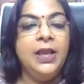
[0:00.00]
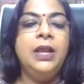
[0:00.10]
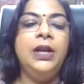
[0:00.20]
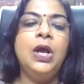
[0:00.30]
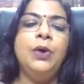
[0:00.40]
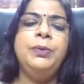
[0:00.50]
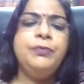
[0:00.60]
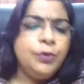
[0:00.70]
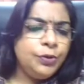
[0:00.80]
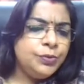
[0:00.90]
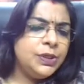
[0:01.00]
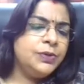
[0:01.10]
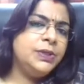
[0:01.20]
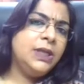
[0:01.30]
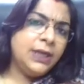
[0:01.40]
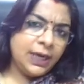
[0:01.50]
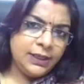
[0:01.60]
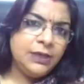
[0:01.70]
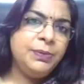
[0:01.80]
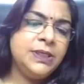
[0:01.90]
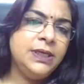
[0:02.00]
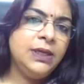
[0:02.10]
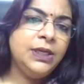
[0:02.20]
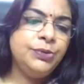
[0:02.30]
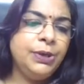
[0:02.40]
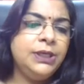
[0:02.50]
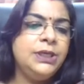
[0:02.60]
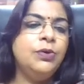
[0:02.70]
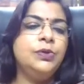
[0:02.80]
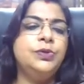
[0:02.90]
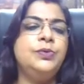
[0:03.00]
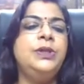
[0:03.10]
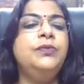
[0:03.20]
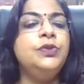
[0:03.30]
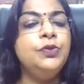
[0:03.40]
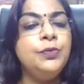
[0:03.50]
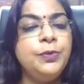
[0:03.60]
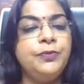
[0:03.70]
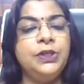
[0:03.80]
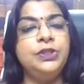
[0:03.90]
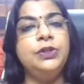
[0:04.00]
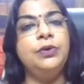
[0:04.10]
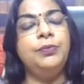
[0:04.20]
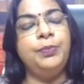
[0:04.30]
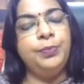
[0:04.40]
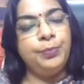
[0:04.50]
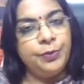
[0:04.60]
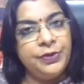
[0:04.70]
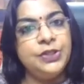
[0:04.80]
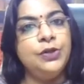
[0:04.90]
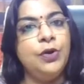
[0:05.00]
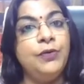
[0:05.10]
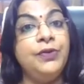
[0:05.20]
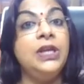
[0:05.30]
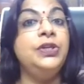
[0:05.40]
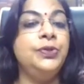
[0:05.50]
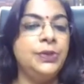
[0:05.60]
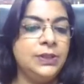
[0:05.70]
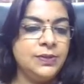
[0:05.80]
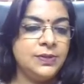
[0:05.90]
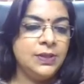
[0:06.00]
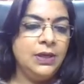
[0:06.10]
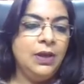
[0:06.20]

now before 2019 basically 20 also there was no provision provision of insurance